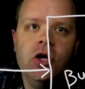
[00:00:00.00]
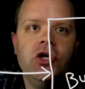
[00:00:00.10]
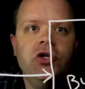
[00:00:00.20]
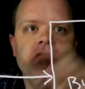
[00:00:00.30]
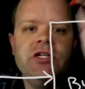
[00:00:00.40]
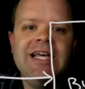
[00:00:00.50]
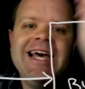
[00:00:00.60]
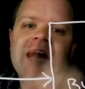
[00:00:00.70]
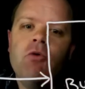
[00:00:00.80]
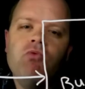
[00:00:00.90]
using
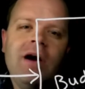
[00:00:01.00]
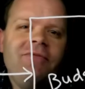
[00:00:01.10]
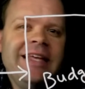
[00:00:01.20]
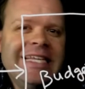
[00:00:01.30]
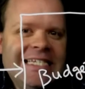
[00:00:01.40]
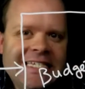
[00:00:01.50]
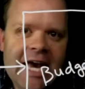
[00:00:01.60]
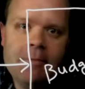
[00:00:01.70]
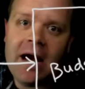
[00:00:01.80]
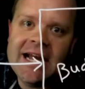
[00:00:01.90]
roughly the
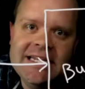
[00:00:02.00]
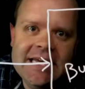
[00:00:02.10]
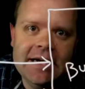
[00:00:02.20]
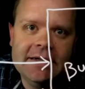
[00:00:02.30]
same idea.